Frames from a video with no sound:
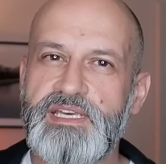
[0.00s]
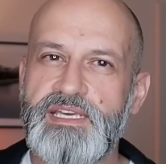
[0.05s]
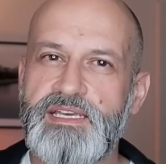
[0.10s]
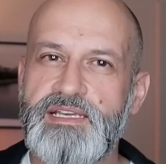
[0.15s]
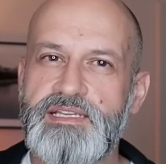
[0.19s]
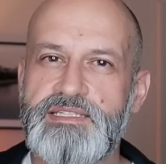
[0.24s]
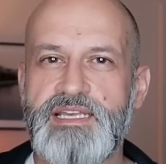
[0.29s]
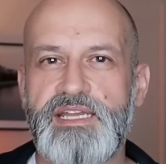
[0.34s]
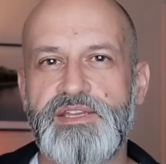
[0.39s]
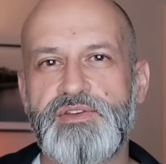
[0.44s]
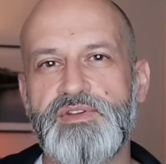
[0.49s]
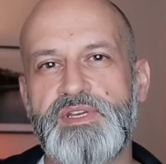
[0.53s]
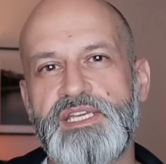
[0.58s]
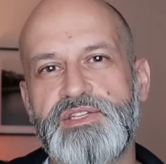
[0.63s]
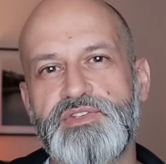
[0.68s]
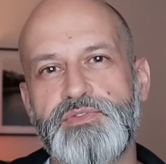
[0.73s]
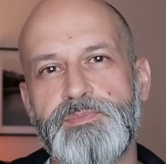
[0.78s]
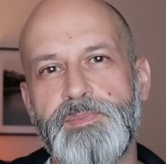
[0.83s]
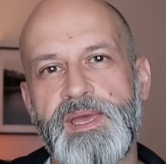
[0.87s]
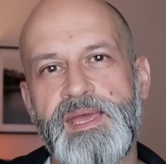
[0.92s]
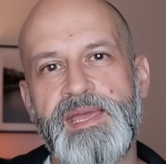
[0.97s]
things that you need
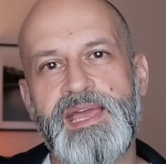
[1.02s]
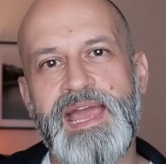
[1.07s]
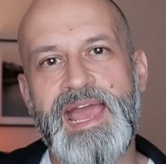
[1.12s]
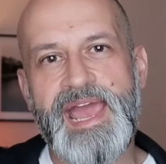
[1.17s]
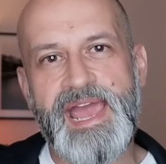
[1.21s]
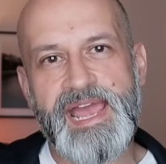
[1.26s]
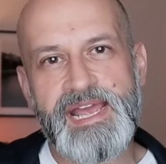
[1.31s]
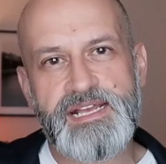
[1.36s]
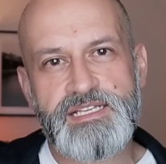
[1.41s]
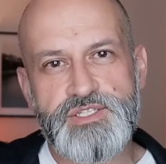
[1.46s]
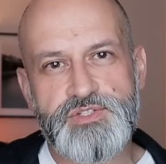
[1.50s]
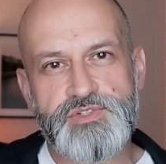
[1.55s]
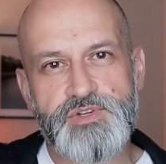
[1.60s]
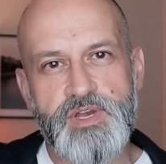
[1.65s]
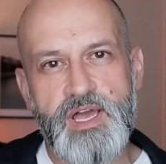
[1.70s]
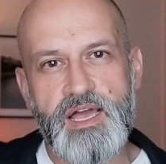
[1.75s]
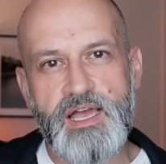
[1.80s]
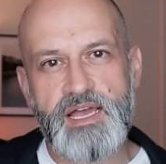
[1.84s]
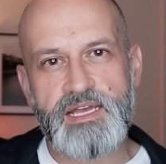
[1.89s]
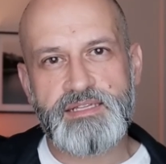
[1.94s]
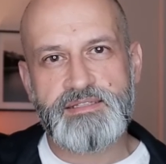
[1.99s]
to pay
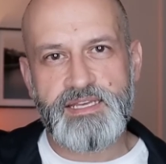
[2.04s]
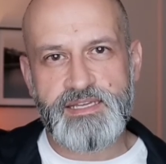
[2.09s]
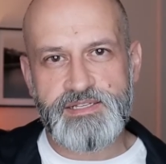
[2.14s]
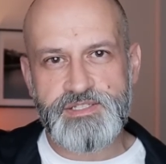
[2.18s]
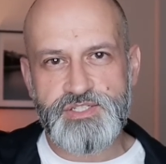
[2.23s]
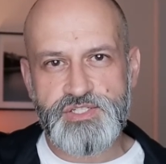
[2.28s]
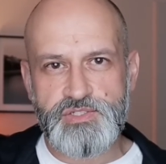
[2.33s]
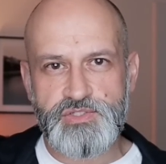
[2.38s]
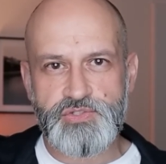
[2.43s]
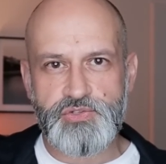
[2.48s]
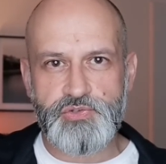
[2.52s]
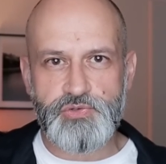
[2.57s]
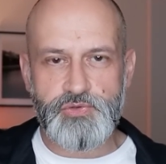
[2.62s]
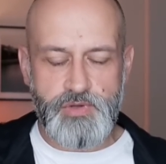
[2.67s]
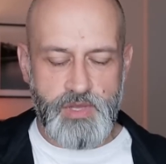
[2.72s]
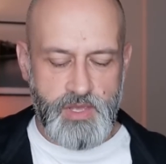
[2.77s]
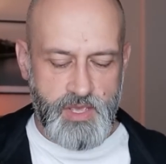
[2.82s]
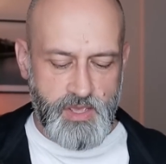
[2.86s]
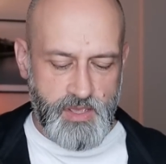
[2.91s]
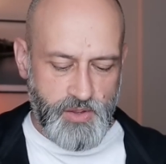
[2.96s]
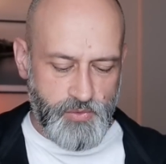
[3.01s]
extra attention
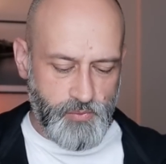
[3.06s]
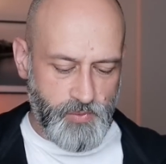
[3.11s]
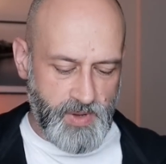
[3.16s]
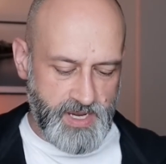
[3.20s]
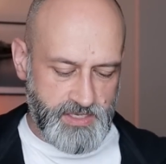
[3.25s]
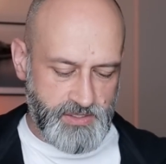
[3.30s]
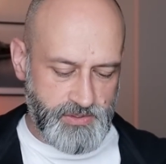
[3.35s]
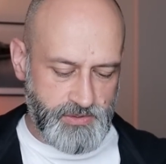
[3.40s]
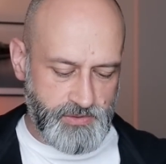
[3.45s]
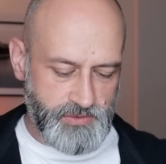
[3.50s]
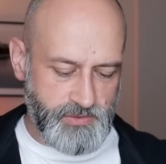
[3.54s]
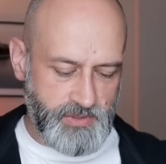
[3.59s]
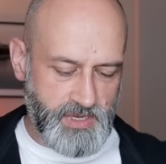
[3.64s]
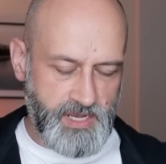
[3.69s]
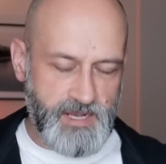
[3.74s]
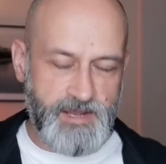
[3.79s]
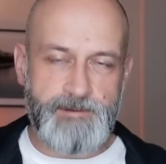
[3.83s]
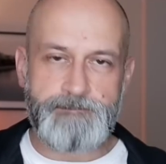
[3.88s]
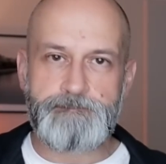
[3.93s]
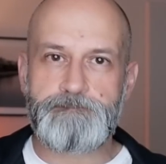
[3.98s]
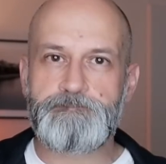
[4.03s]
to when
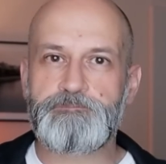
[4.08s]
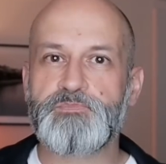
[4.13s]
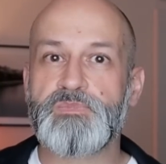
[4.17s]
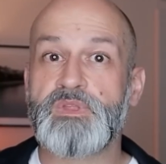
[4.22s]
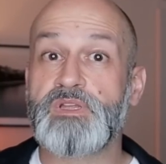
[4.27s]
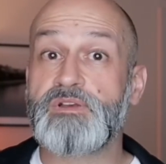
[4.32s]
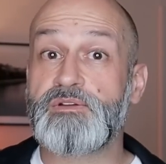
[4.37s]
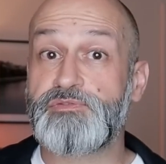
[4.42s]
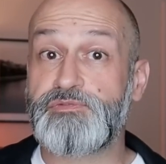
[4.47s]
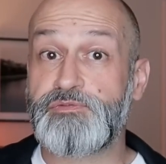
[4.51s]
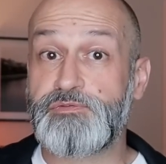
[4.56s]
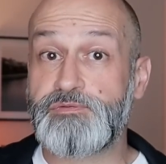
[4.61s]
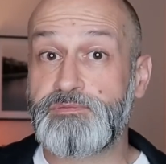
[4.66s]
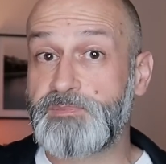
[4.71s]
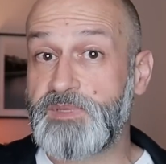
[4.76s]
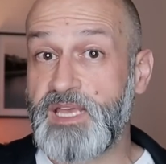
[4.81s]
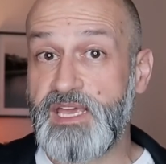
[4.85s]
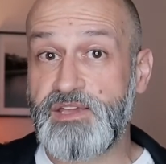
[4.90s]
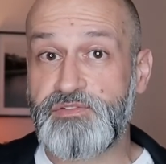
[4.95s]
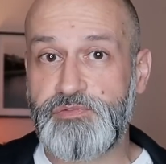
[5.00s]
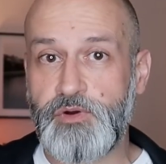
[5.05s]
you
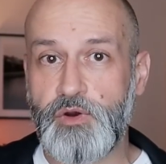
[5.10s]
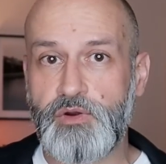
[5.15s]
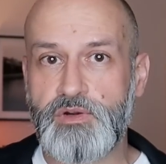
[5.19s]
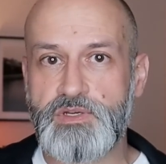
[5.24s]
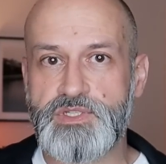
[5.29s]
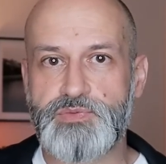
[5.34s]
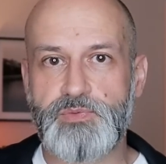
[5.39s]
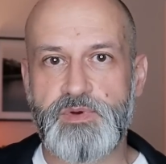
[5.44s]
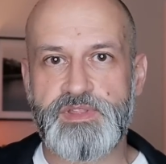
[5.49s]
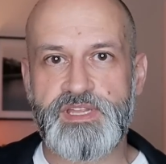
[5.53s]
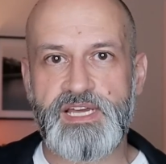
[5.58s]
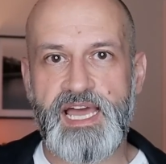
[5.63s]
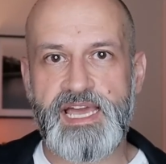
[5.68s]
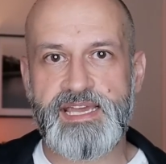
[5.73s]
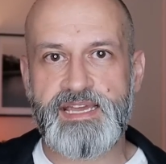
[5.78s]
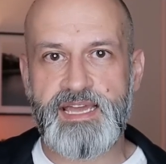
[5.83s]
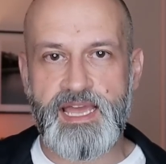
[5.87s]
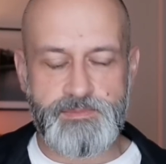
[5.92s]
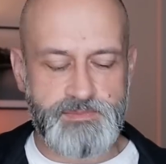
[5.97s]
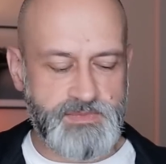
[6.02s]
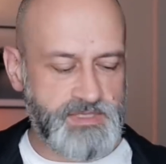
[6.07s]
take photos with a
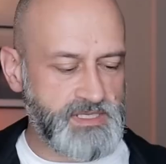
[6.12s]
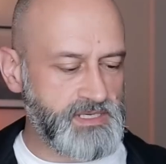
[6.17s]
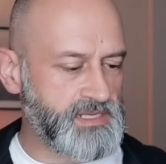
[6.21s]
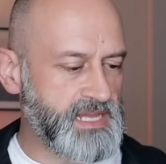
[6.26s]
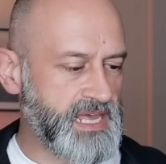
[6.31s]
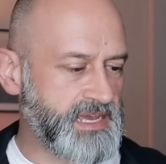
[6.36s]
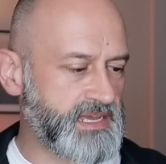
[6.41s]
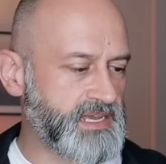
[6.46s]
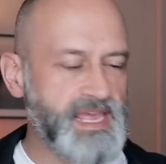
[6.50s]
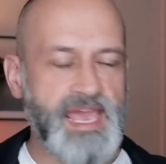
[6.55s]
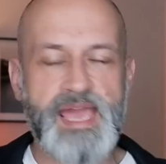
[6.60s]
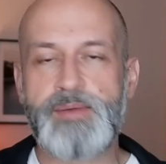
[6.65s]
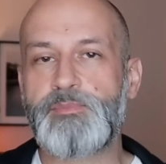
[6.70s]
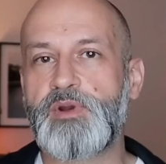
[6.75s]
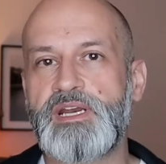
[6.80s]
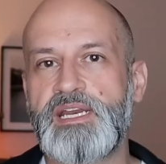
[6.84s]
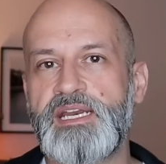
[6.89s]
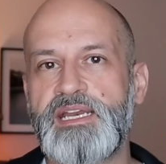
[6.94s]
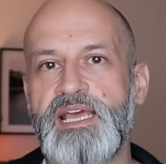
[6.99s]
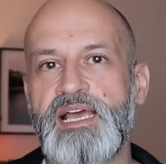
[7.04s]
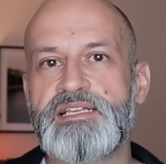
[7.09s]
Leica M-D, like a camera
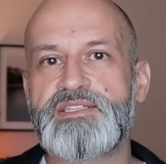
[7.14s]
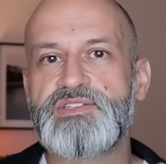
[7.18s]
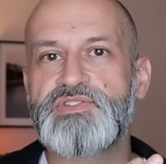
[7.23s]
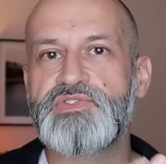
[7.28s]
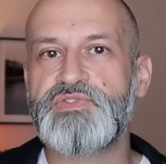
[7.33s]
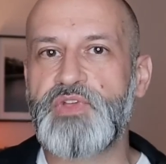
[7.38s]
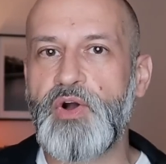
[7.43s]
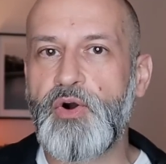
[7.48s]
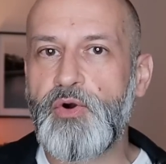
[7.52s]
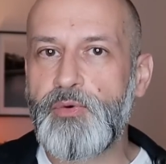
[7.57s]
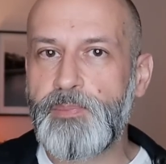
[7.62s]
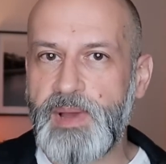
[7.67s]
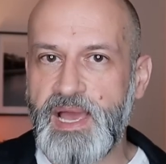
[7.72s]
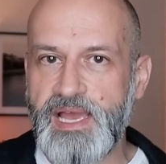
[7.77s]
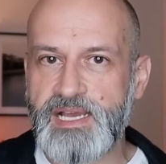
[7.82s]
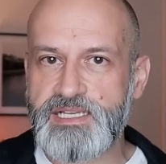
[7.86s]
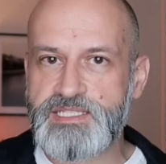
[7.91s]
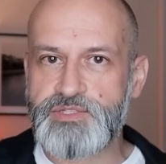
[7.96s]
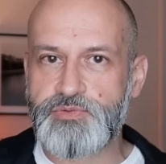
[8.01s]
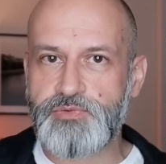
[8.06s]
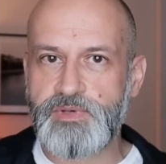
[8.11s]
that has no
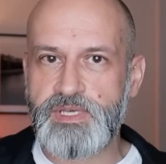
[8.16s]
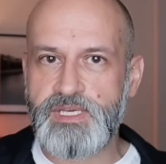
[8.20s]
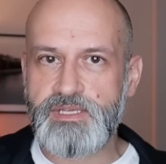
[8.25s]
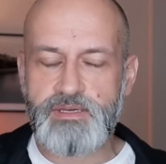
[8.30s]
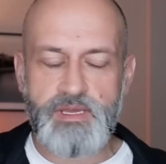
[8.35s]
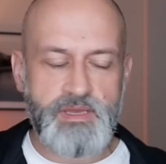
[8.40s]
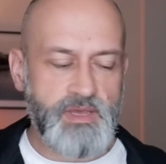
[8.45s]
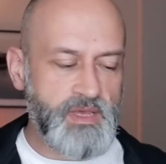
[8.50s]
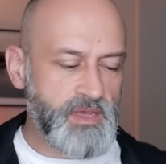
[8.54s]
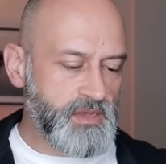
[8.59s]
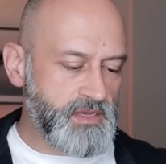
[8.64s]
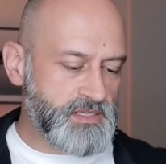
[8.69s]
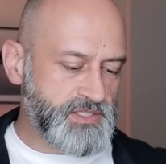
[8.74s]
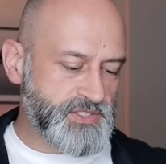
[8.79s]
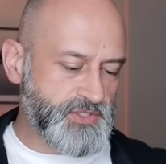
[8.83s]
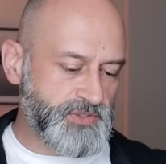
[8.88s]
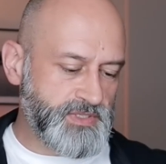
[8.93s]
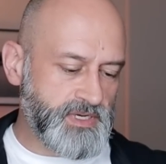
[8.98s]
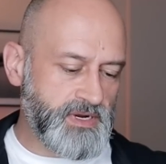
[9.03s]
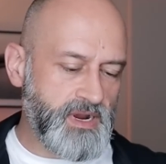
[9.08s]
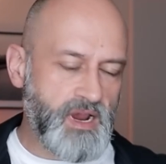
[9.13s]
back screen.
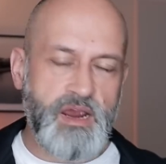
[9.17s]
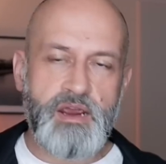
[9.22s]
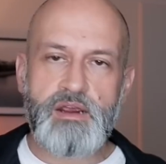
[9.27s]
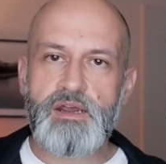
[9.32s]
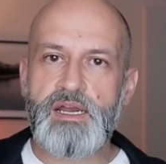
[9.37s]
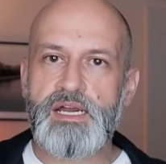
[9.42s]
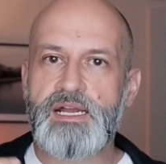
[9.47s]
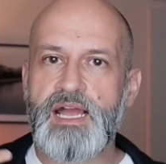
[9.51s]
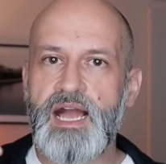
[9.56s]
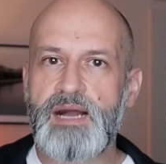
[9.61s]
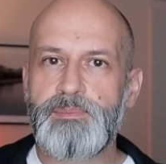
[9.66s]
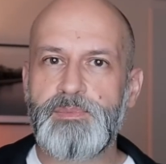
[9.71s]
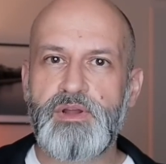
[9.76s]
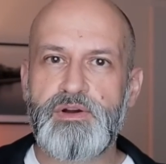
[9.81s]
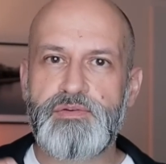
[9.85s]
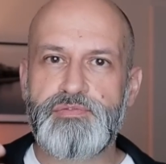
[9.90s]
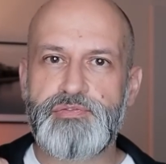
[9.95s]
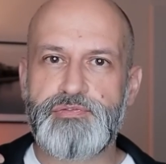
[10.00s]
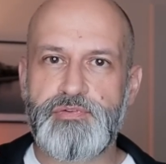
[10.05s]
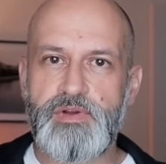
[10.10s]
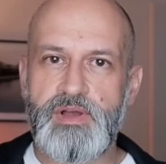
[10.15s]
So there are a couple
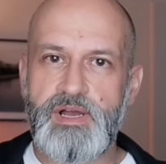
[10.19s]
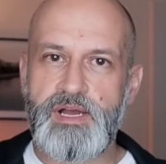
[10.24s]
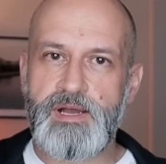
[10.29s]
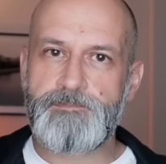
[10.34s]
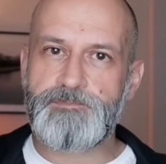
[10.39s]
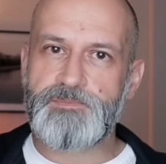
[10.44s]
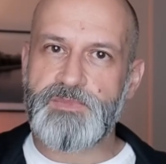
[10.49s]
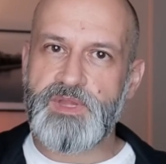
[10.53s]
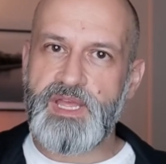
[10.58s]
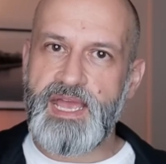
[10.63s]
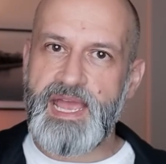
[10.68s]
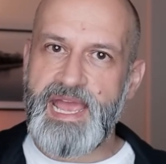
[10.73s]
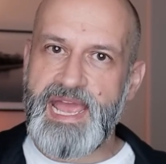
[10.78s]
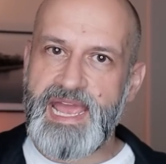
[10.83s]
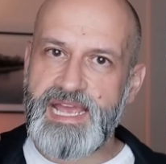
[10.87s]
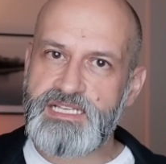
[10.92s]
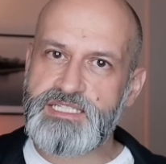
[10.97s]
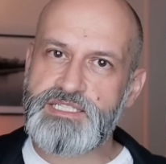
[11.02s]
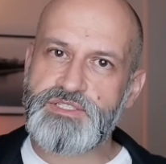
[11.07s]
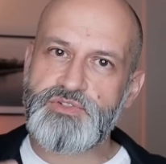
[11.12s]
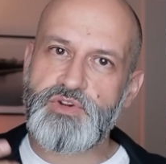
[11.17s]
of
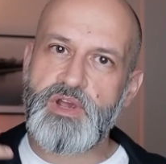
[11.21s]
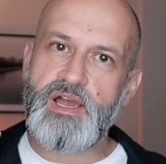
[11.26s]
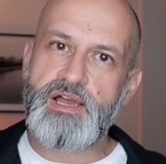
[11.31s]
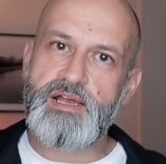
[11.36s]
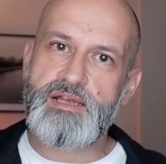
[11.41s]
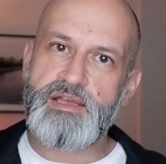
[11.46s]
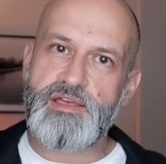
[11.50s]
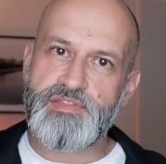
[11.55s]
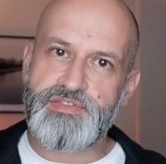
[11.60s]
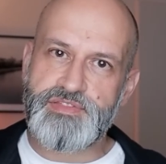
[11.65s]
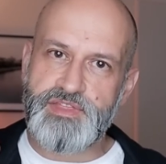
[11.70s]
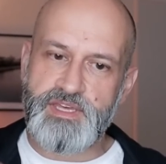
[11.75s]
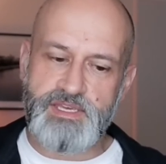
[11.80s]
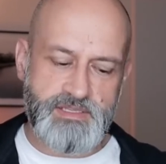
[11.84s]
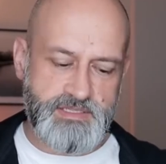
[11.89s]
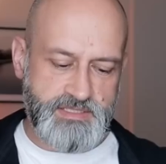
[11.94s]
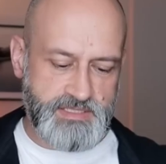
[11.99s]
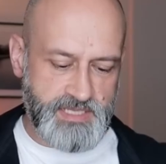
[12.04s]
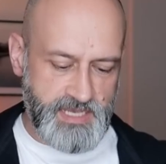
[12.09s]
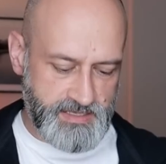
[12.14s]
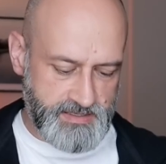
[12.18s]
extra
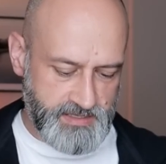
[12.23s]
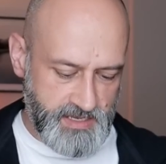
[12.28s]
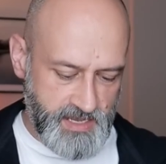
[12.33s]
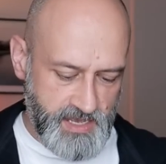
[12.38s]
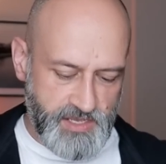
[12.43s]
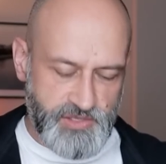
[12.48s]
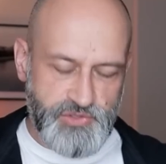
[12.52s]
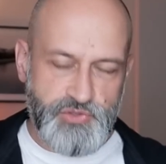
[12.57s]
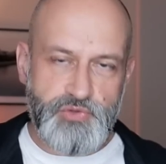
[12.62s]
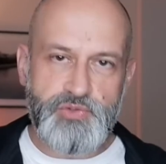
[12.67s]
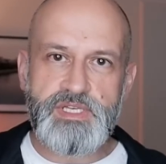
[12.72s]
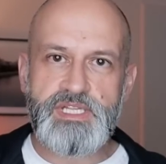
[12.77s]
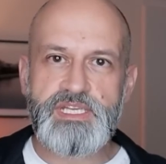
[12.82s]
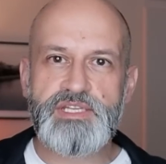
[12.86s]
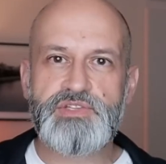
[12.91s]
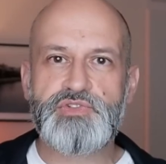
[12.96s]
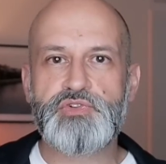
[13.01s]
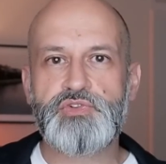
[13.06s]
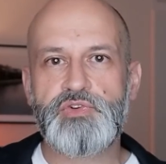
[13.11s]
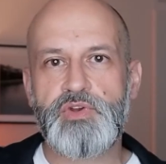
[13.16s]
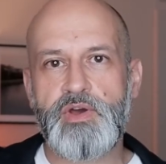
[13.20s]
things that you
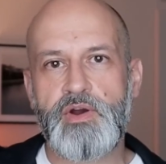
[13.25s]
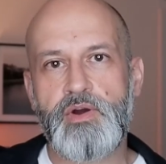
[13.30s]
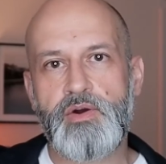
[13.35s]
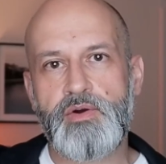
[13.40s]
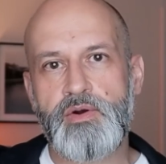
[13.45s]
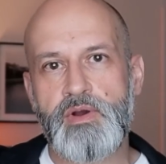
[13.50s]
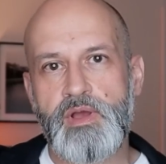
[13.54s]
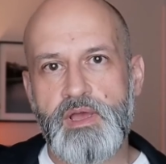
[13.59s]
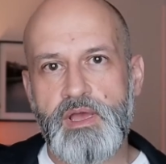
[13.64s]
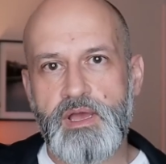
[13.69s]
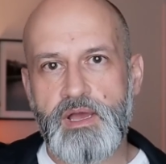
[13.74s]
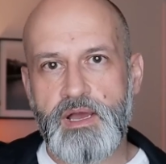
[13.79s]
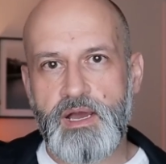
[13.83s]
need to know